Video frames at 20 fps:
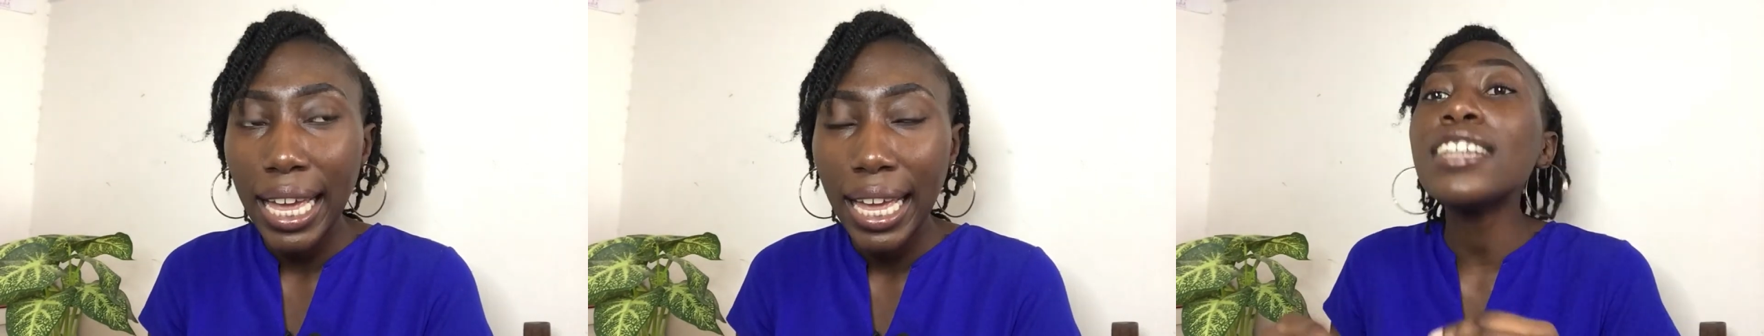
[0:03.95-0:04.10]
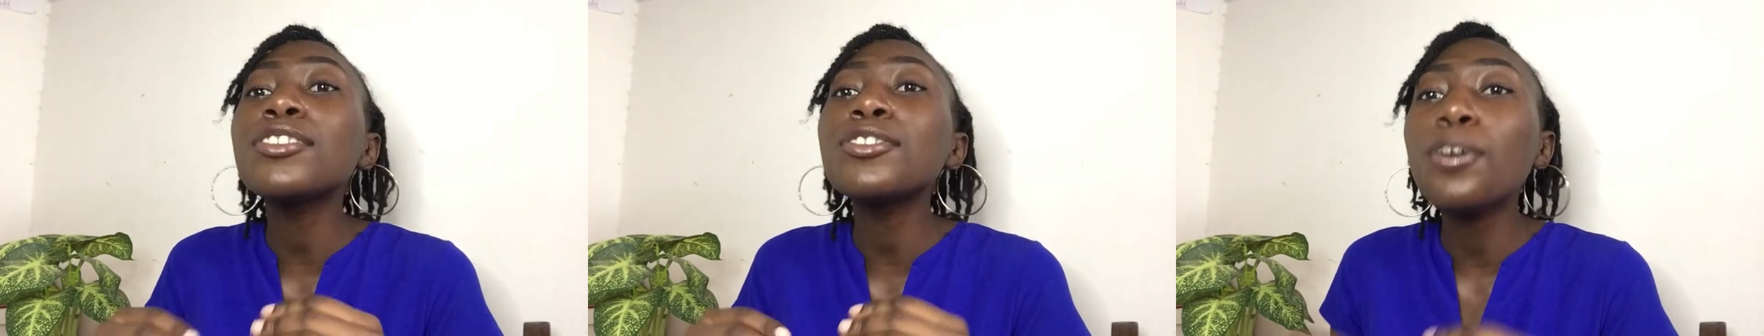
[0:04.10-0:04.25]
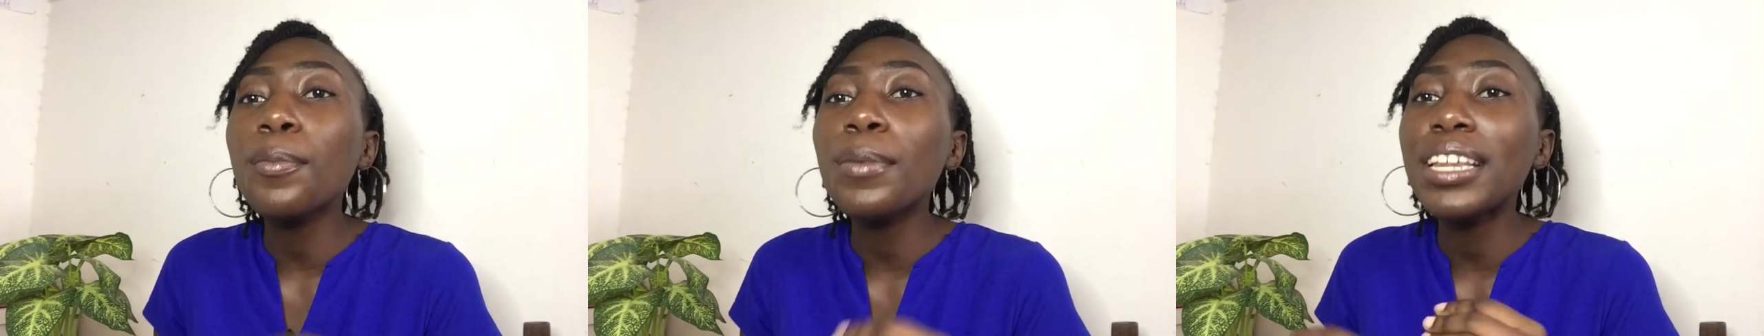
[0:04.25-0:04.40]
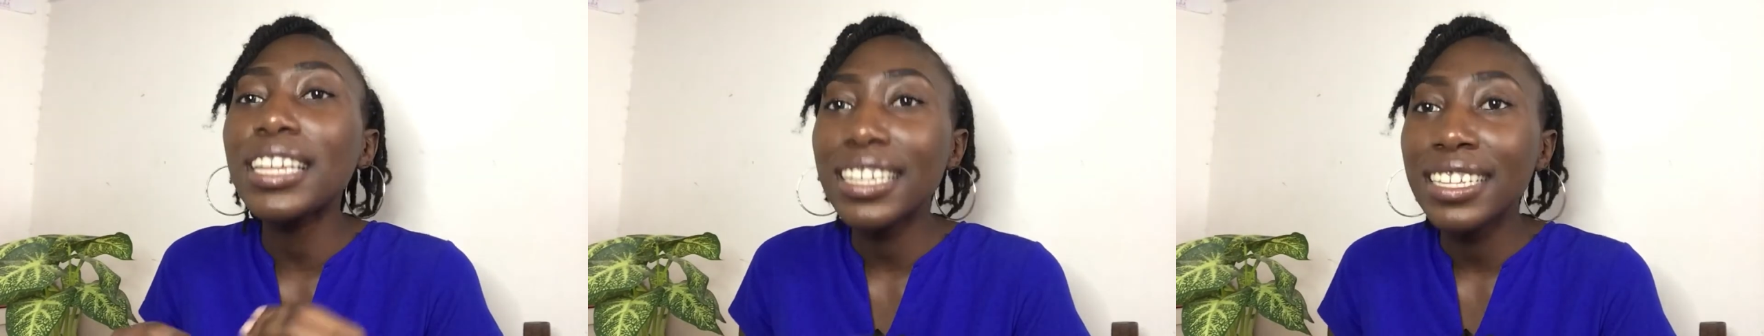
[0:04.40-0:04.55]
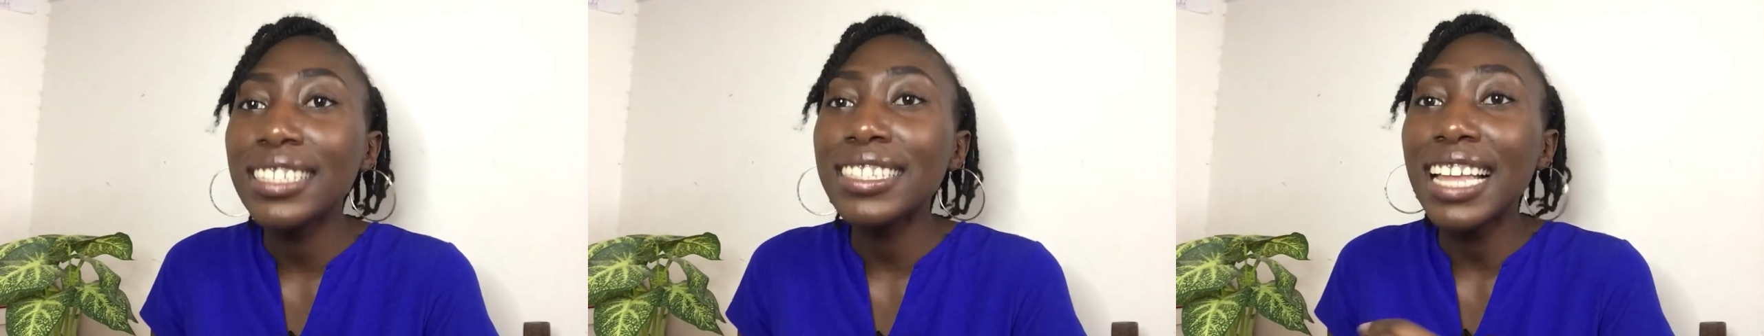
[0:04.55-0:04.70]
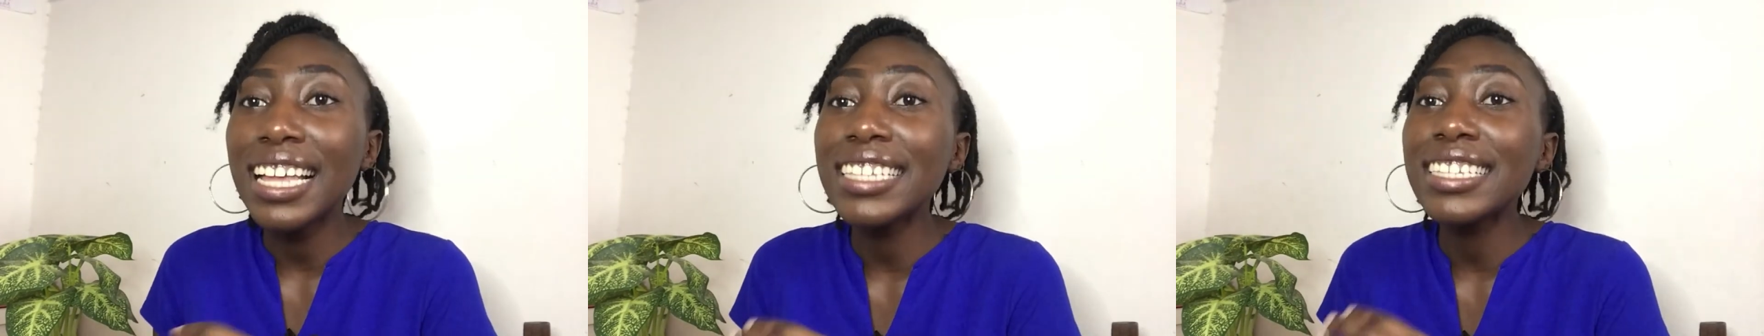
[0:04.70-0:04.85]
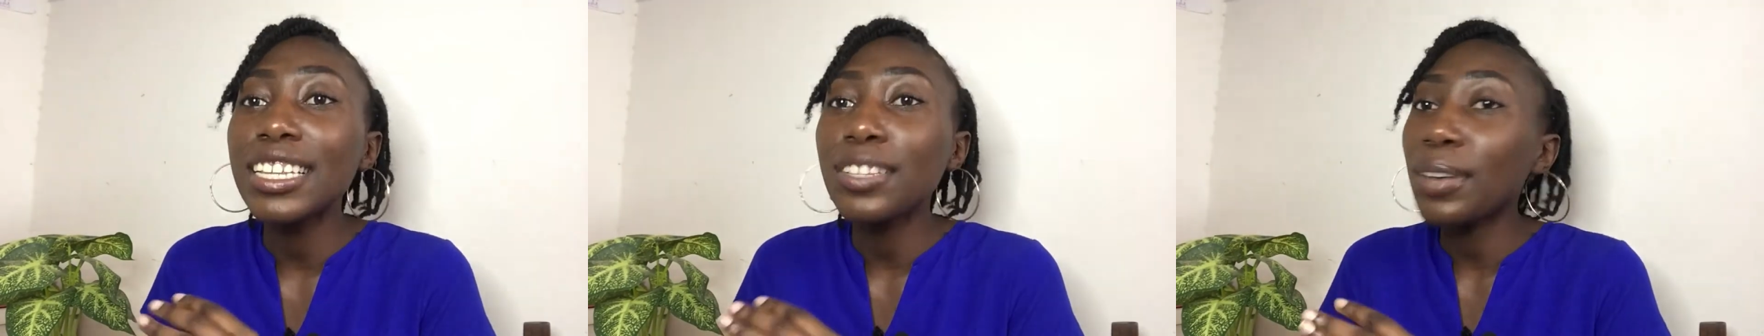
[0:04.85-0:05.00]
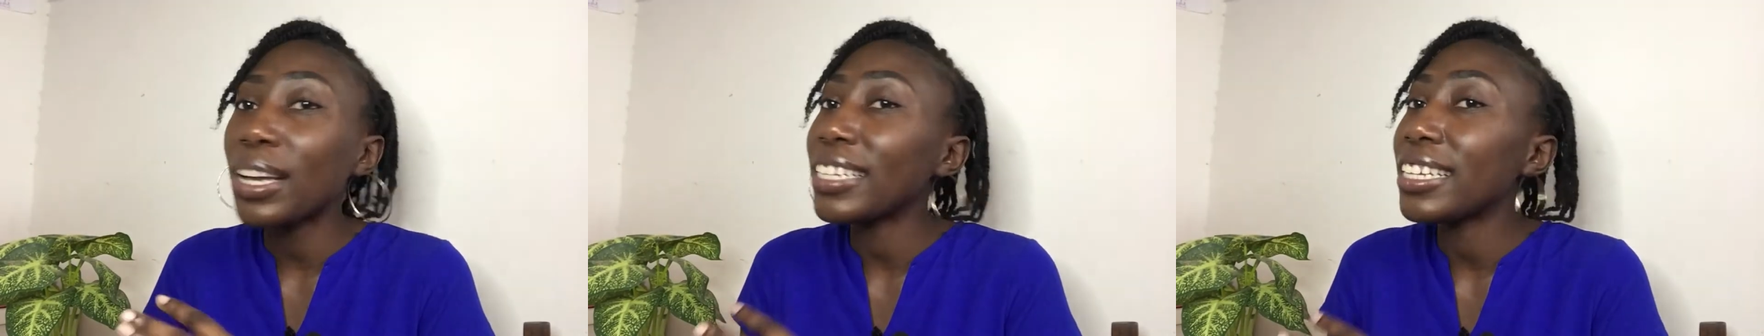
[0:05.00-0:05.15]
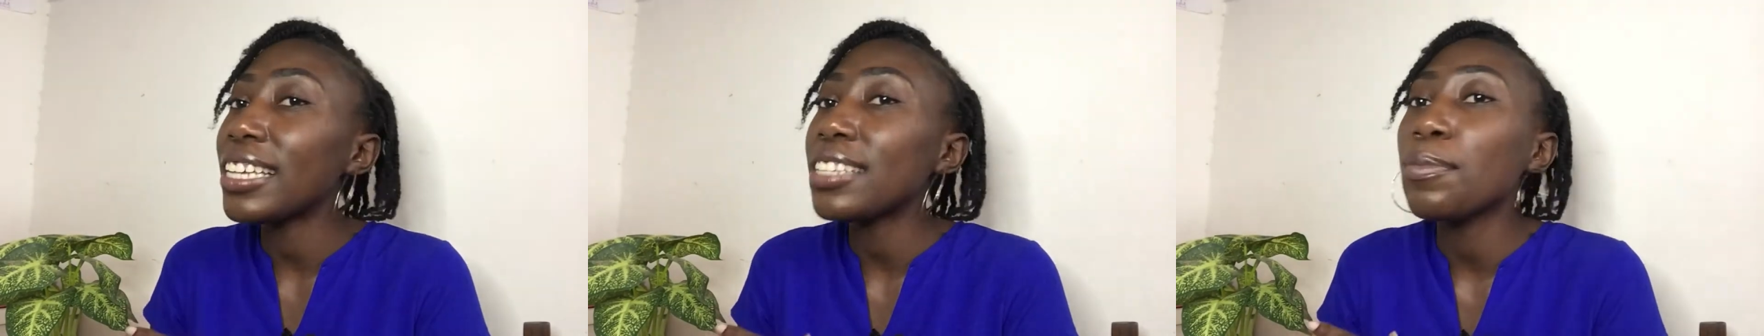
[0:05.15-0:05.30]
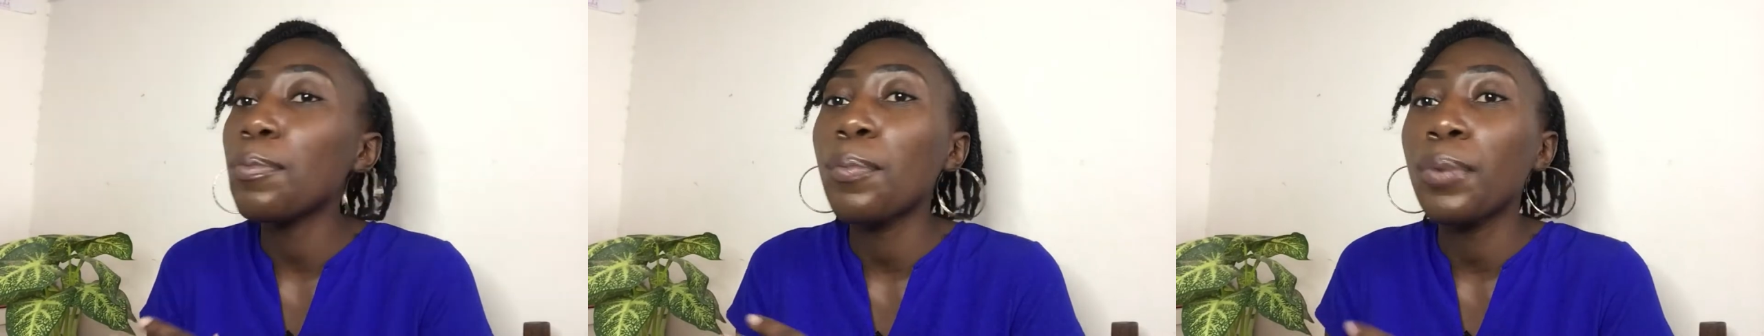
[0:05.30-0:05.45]
There are so many instances where I
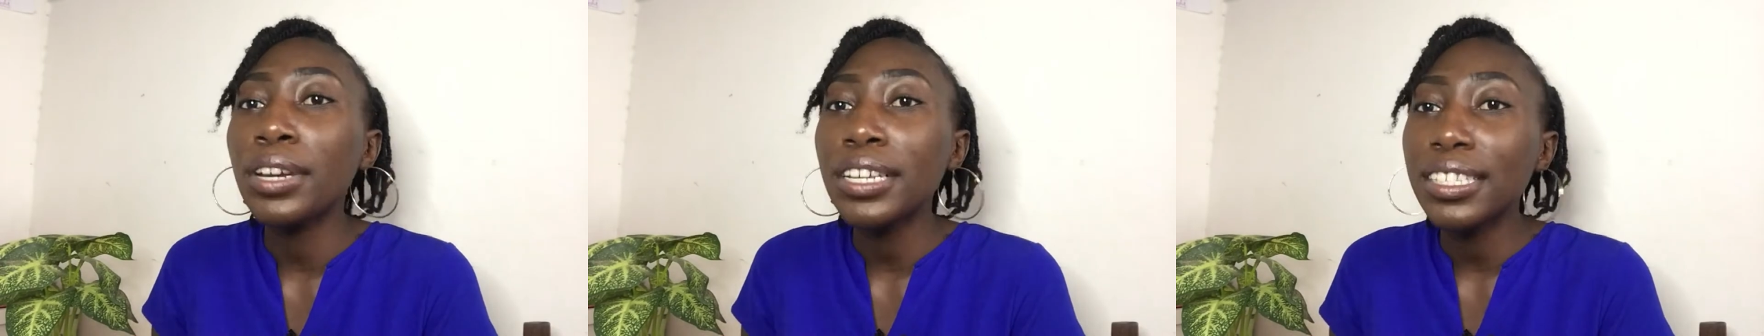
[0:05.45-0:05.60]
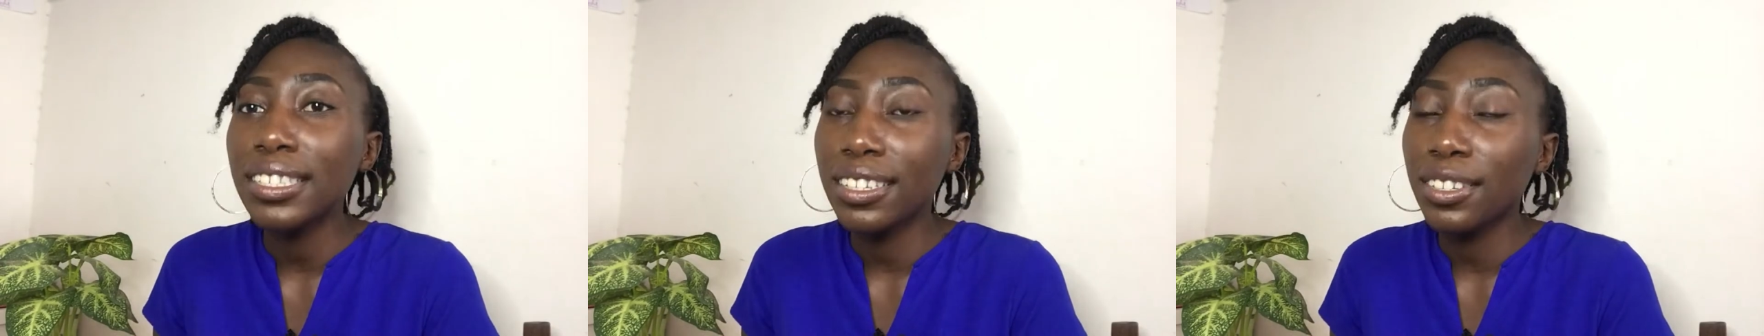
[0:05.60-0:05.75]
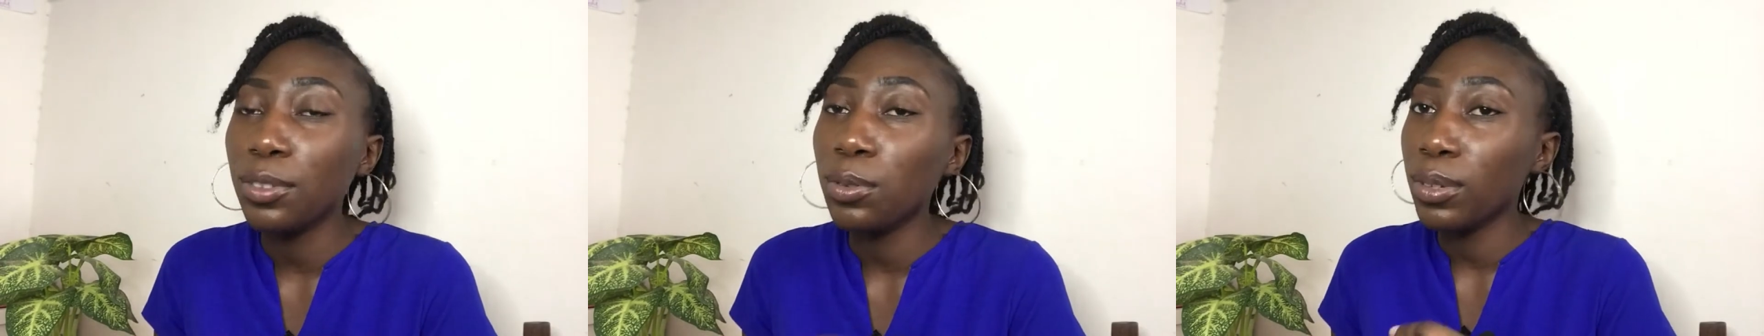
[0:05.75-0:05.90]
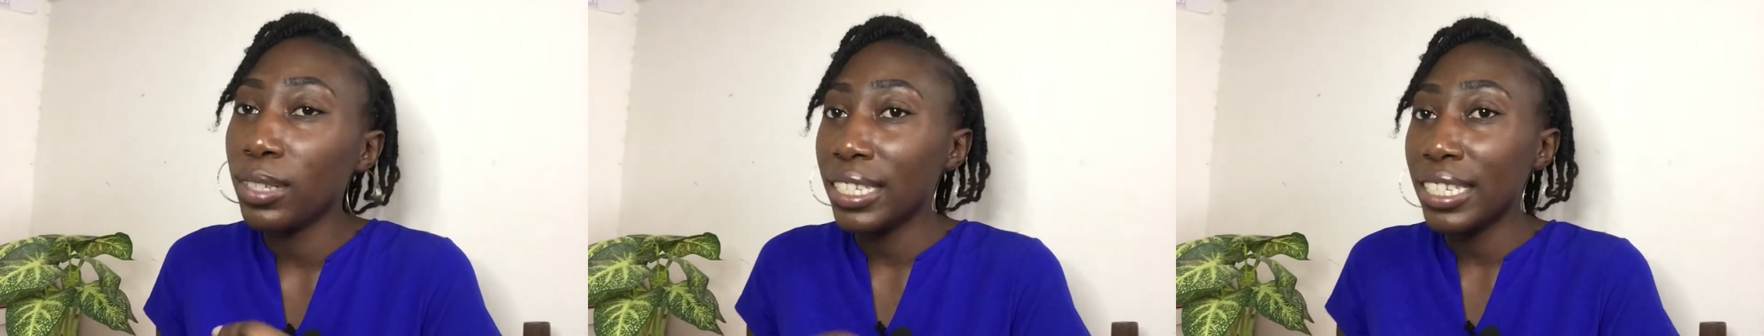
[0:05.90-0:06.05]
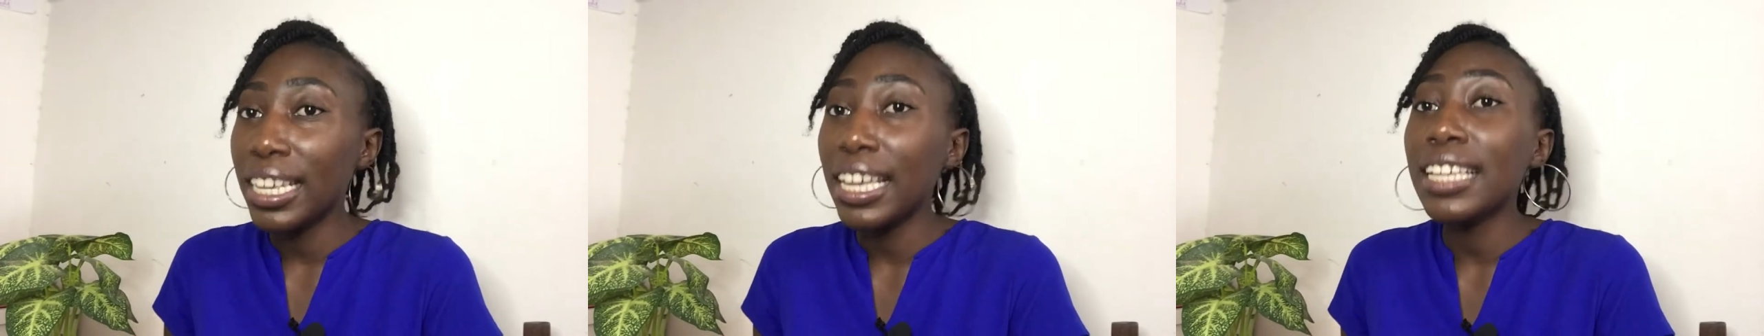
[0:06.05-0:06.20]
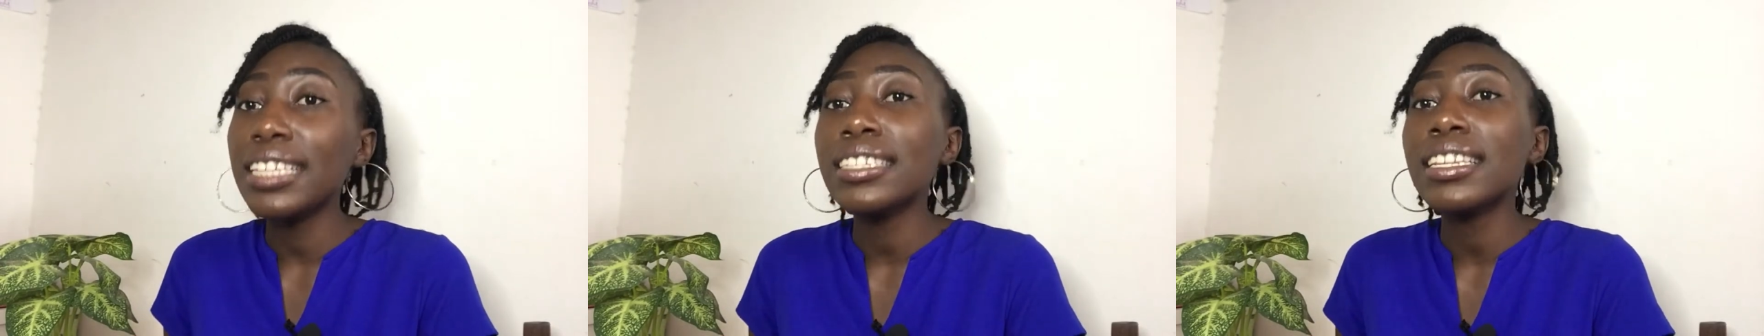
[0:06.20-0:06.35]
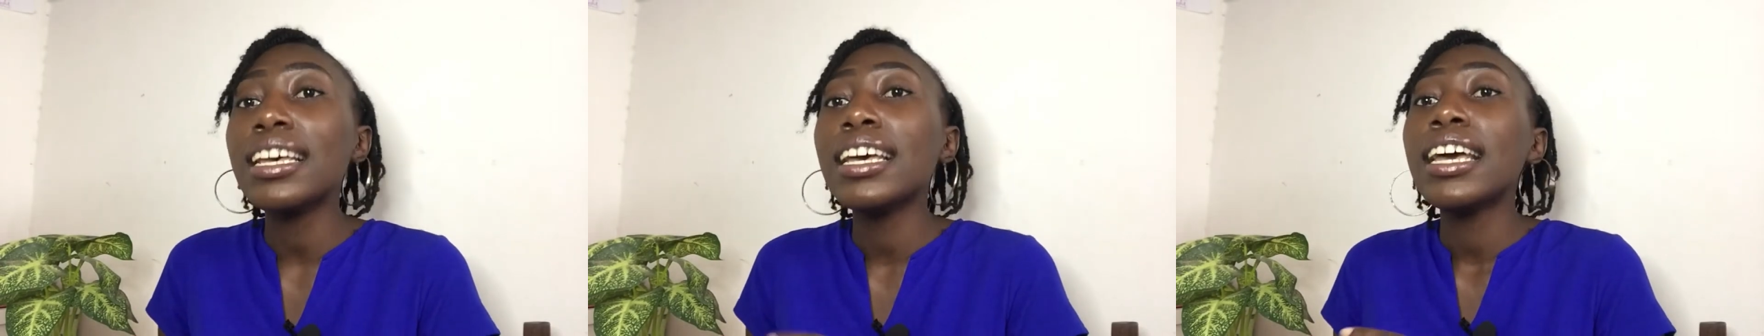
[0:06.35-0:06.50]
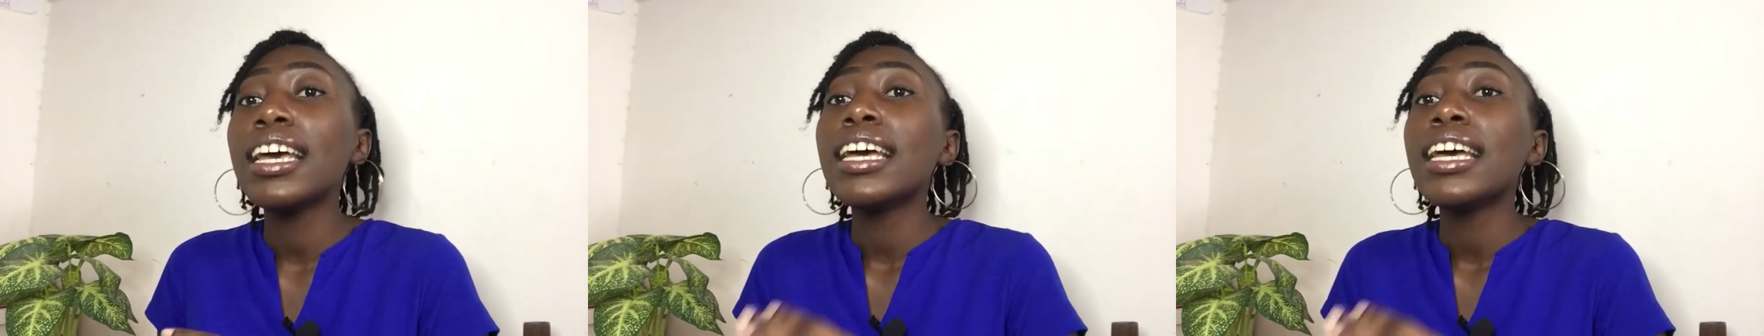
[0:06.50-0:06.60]
just burst into tears.